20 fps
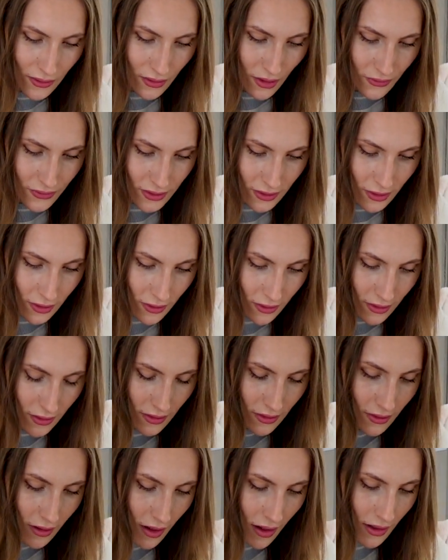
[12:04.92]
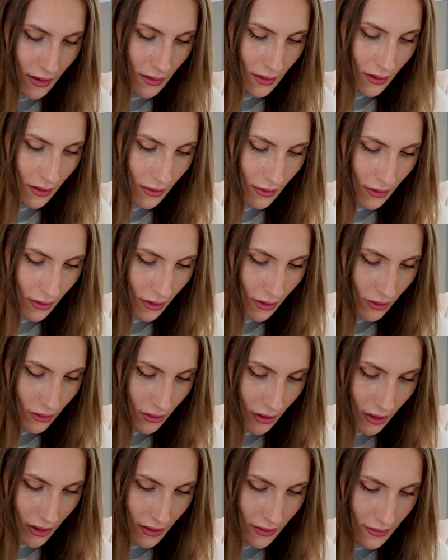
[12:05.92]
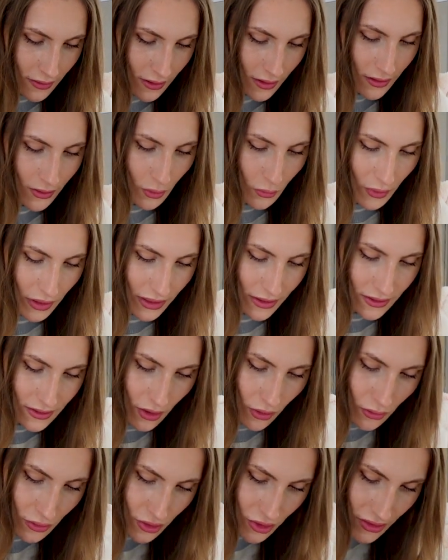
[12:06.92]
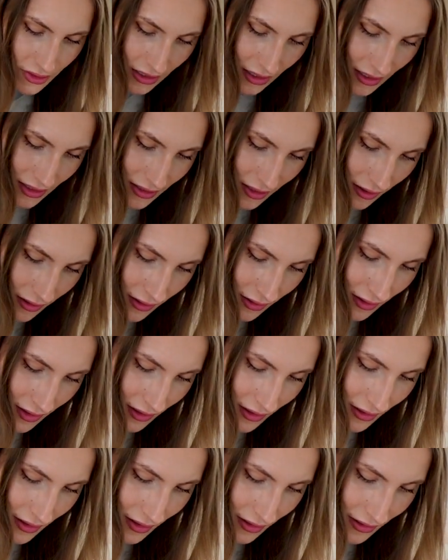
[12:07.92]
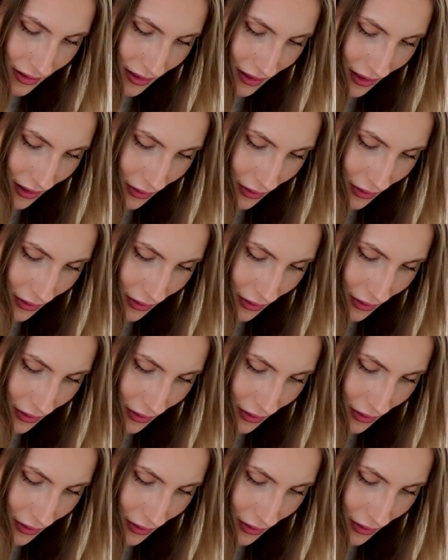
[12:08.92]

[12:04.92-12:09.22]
love to cook, not a lot in the week, so just get it done and then get it